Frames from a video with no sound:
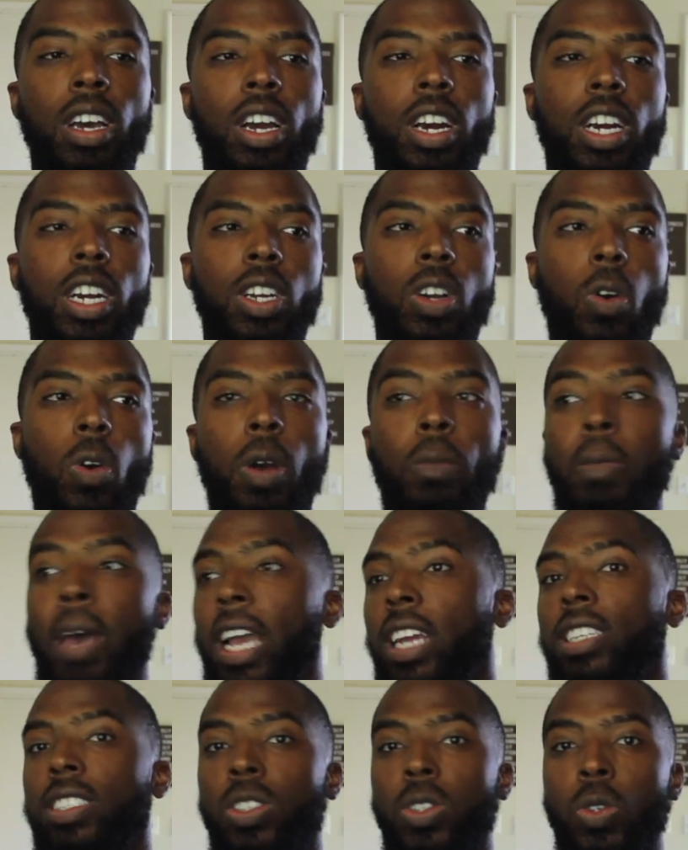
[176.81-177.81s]
her going
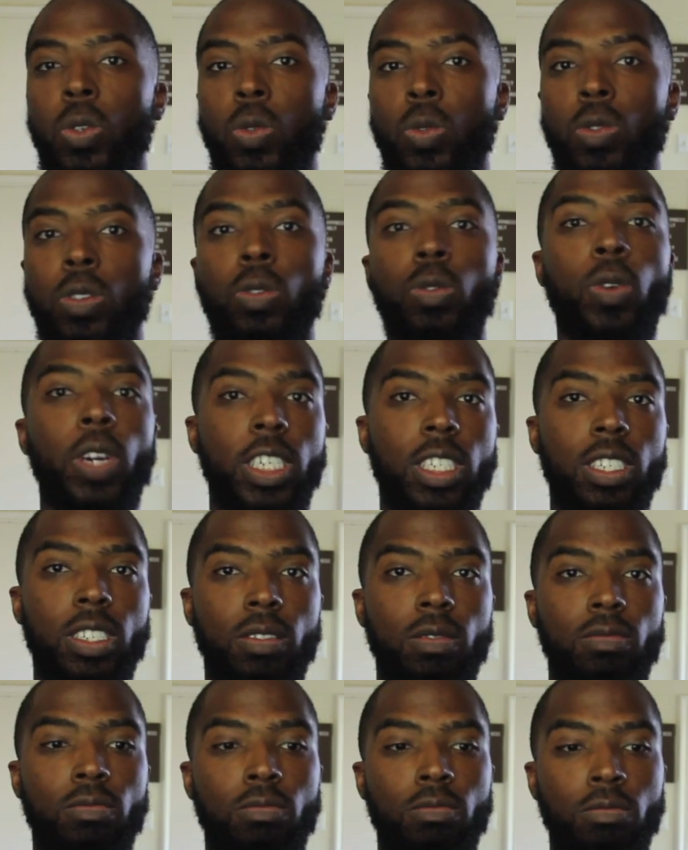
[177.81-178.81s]
back to
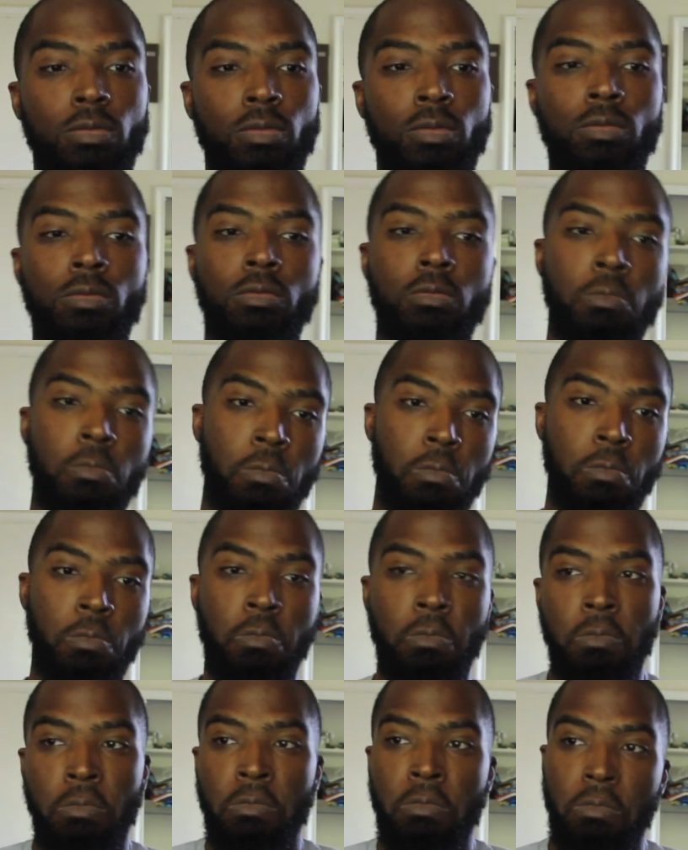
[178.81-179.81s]
Russia.
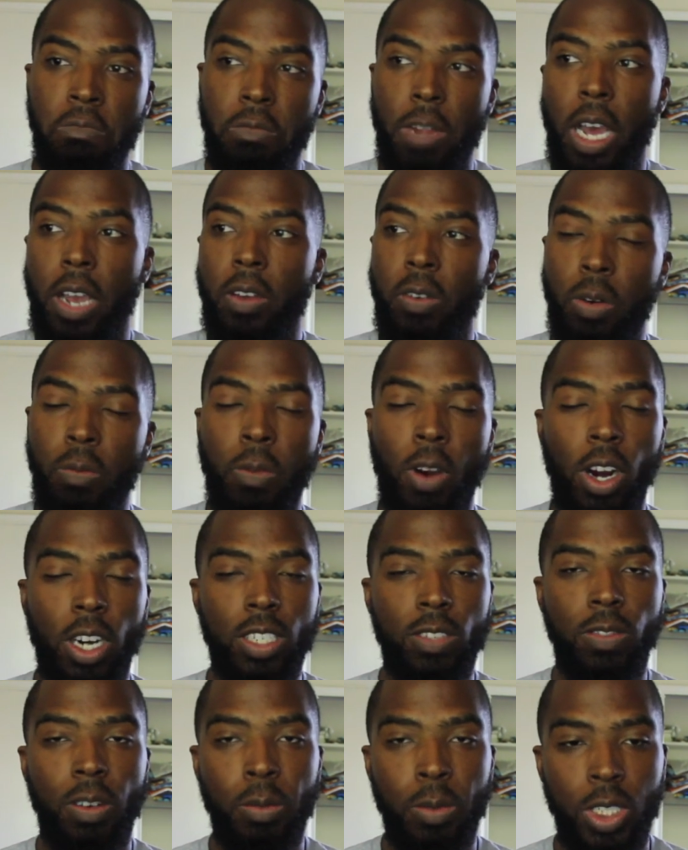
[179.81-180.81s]
Now, in
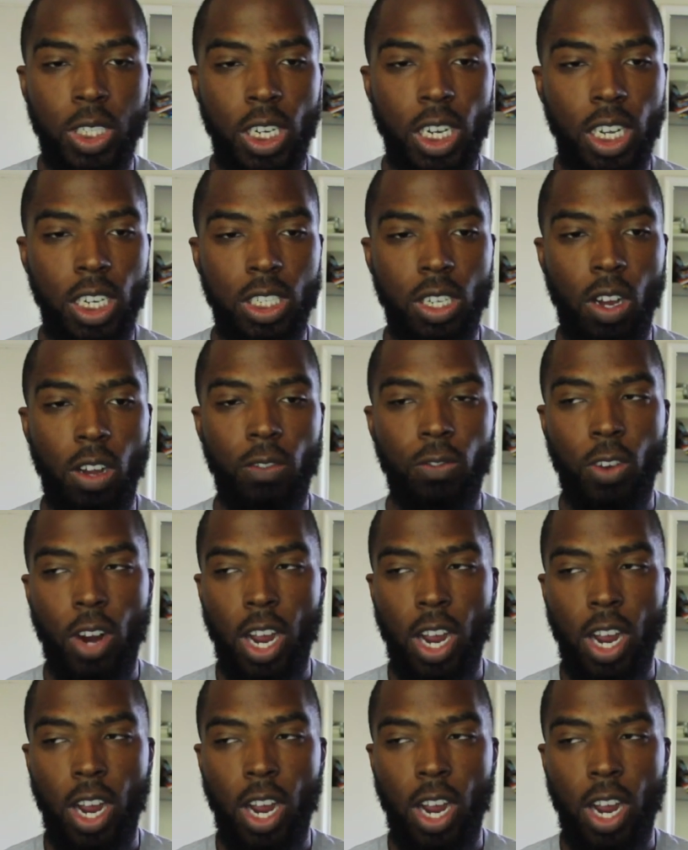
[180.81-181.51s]
remarks from the judge on